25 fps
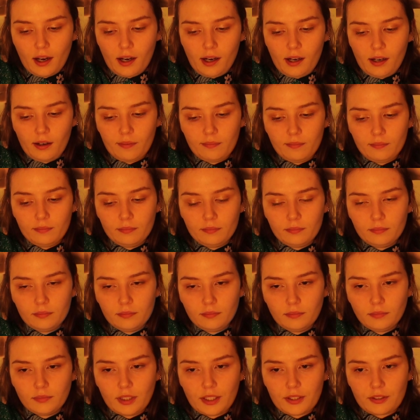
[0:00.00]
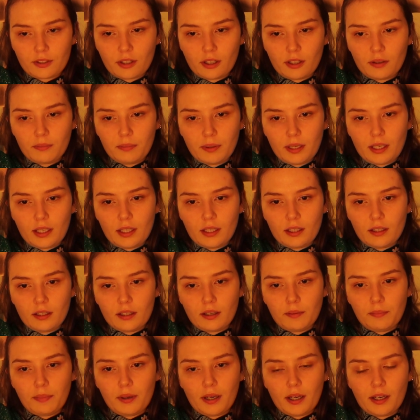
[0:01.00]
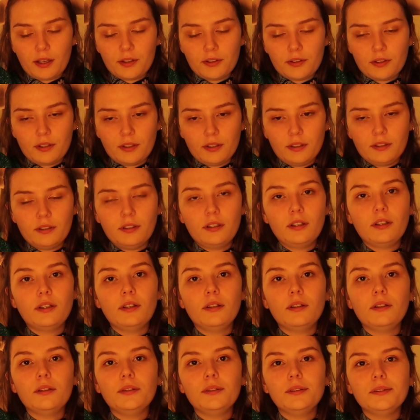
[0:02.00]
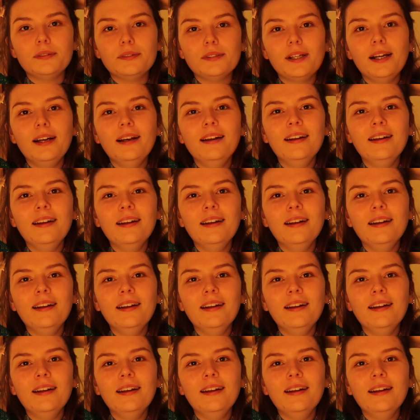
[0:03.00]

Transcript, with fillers: um, there's going to be a person who